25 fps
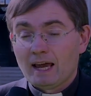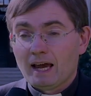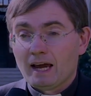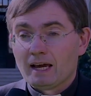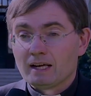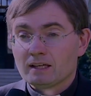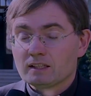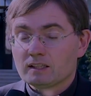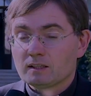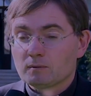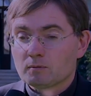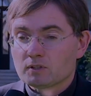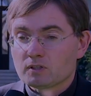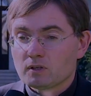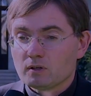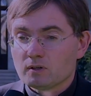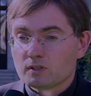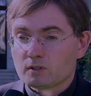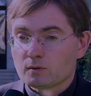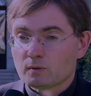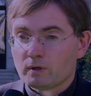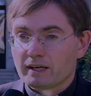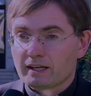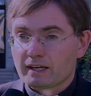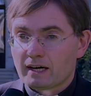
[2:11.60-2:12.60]
And there was
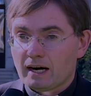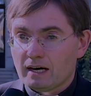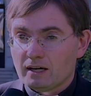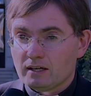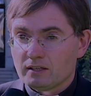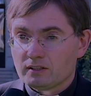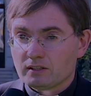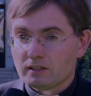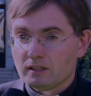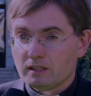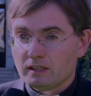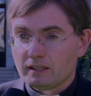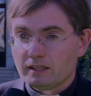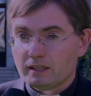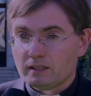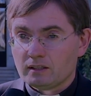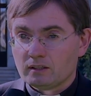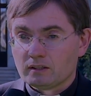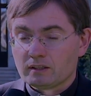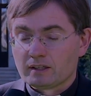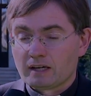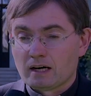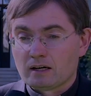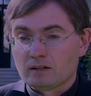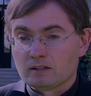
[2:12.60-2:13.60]
also a cardinal
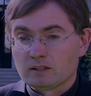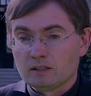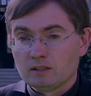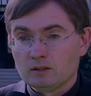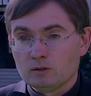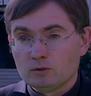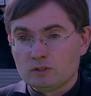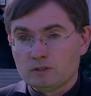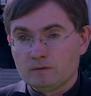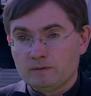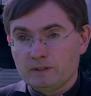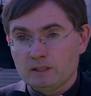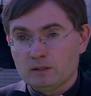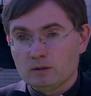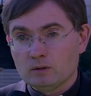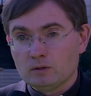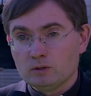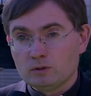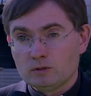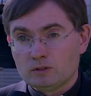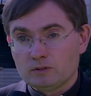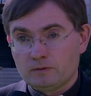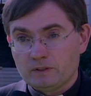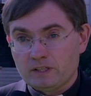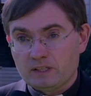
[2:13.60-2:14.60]
here, Cardinal Ludovico
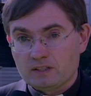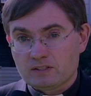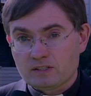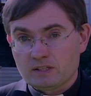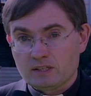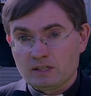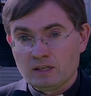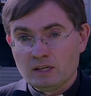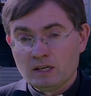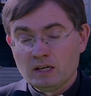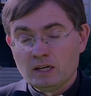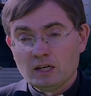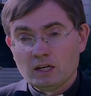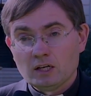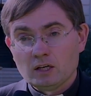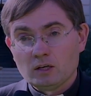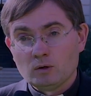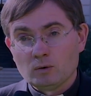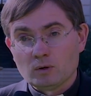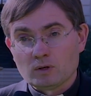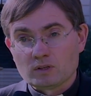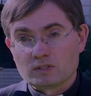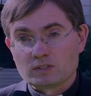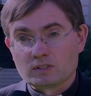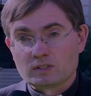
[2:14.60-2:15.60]
Ludovisi,
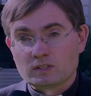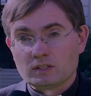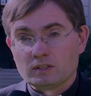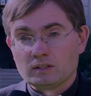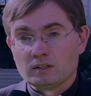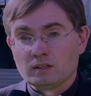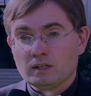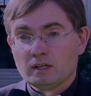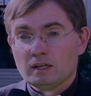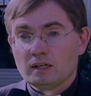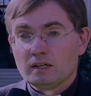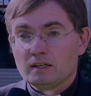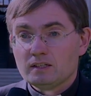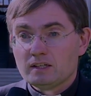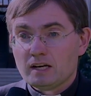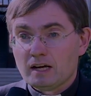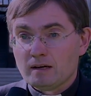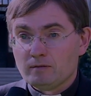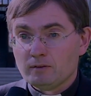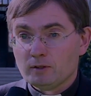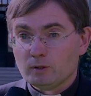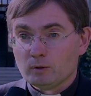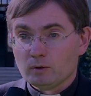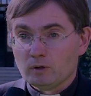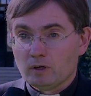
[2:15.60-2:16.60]
who was the
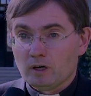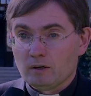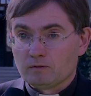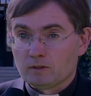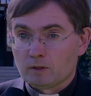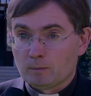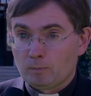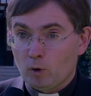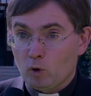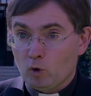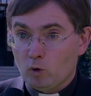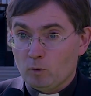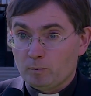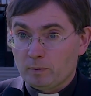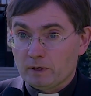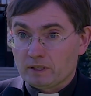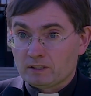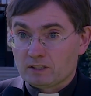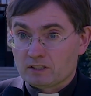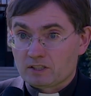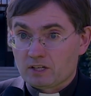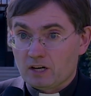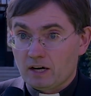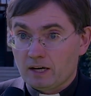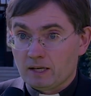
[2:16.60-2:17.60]
nephew of the Pope at
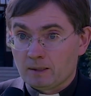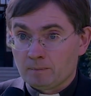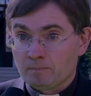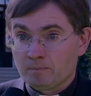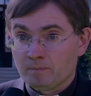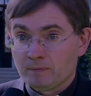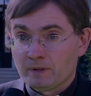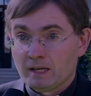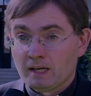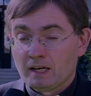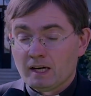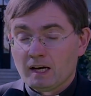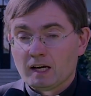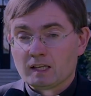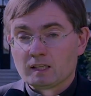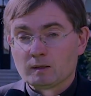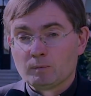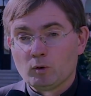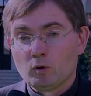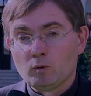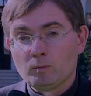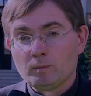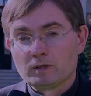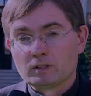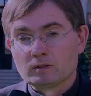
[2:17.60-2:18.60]
the time. And the
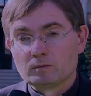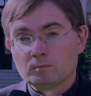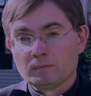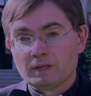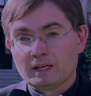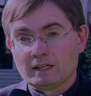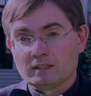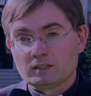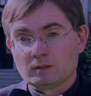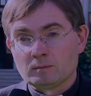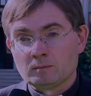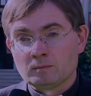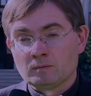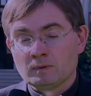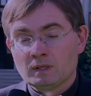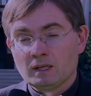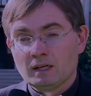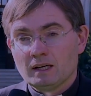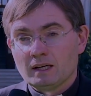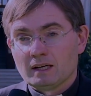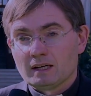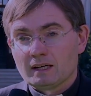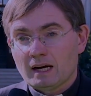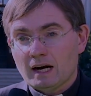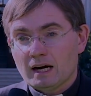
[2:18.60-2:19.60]
Pope had made him
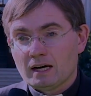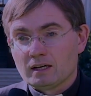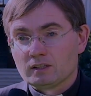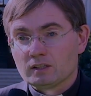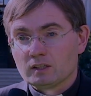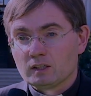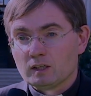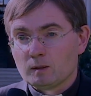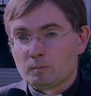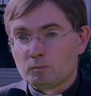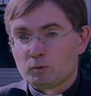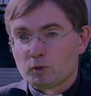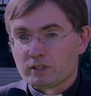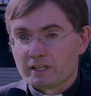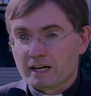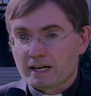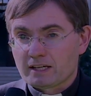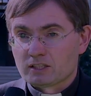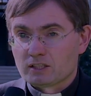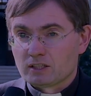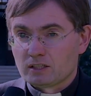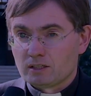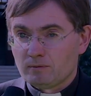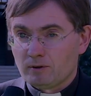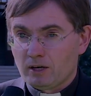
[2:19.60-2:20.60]
Cardinal
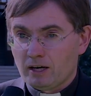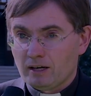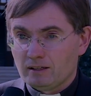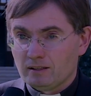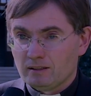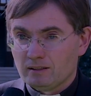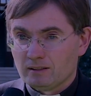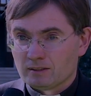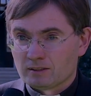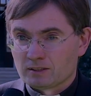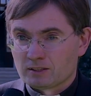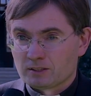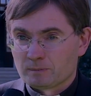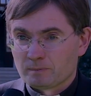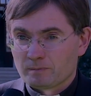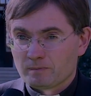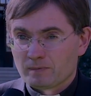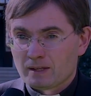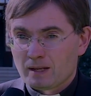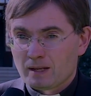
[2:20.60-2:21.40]
Protector of Ireland.